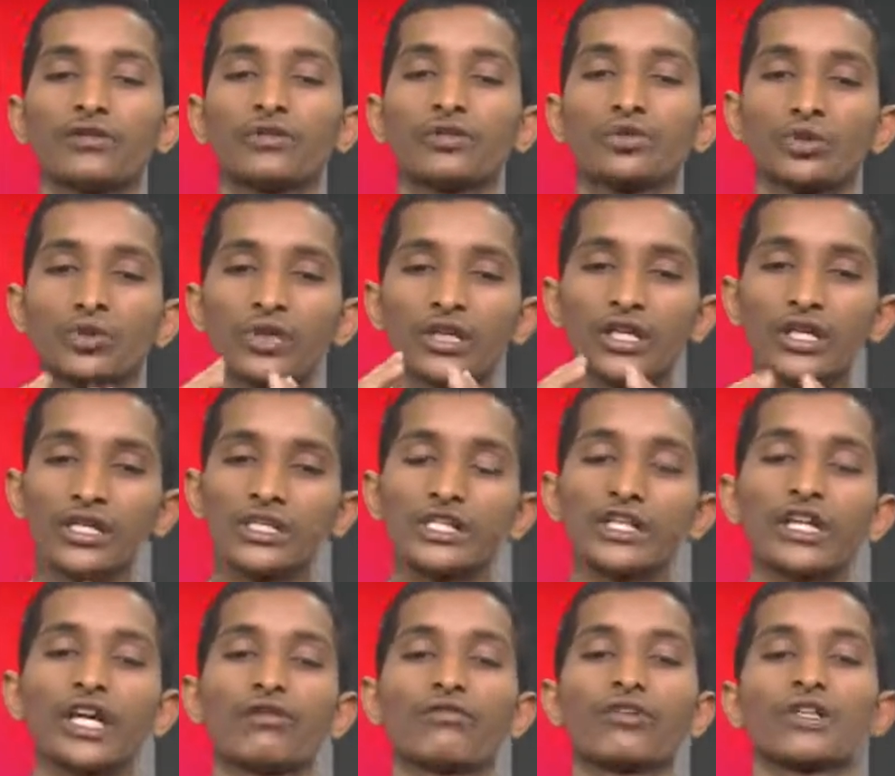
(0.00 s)
to each
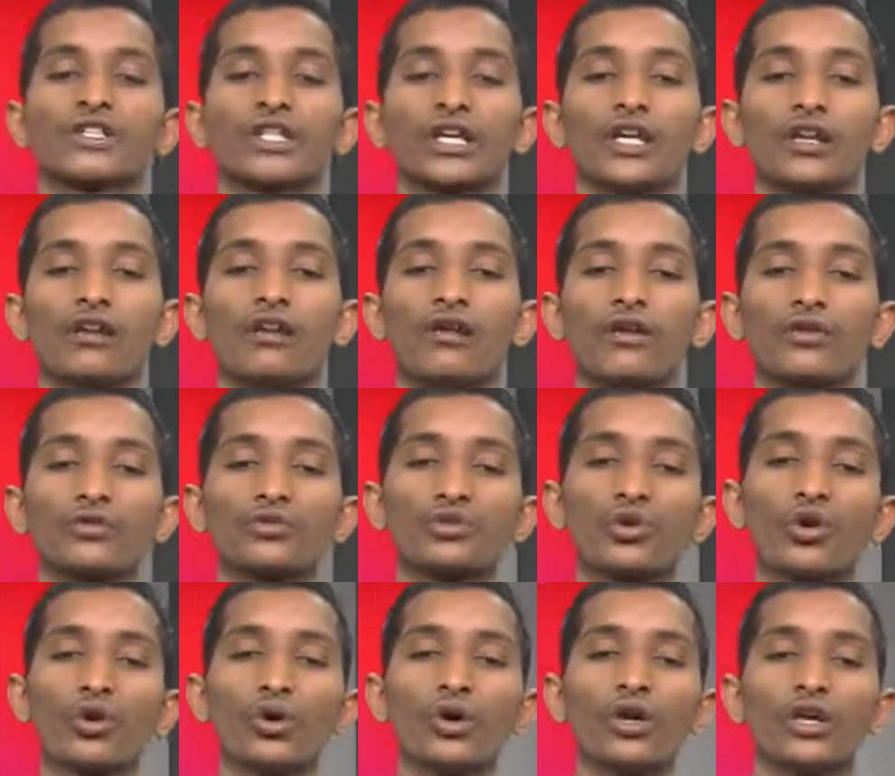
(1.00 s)
and every cell.
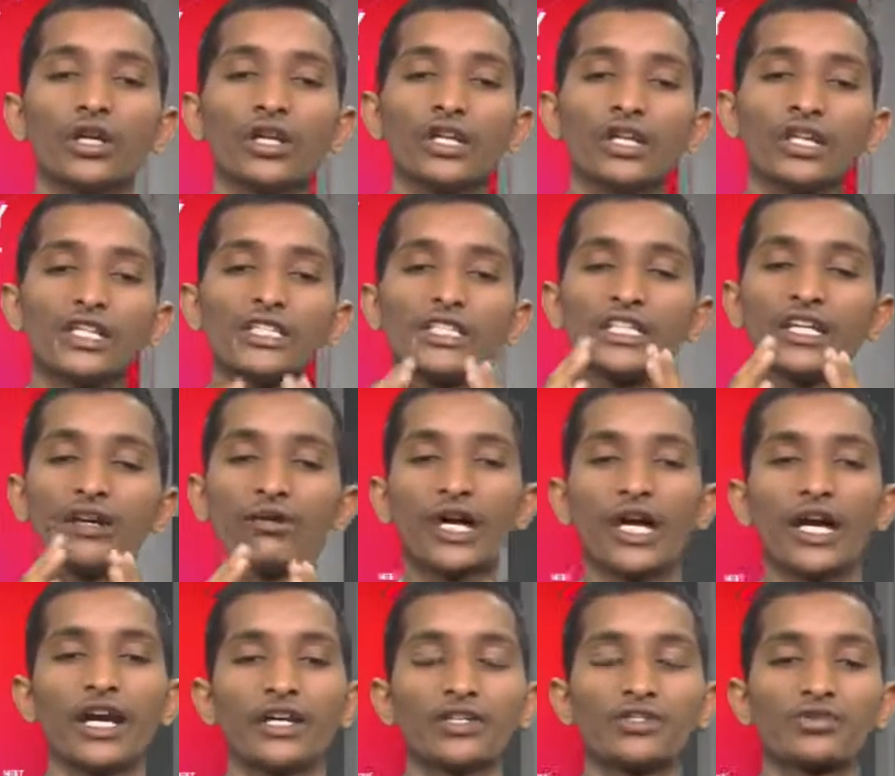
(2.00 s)
So it is in our
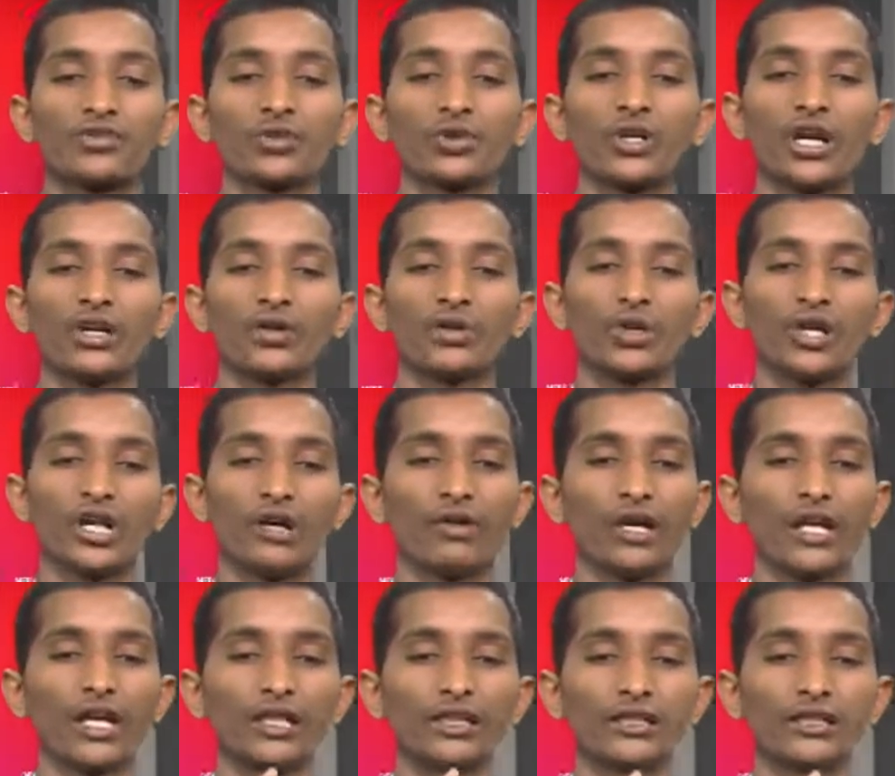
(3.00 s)
hands to control our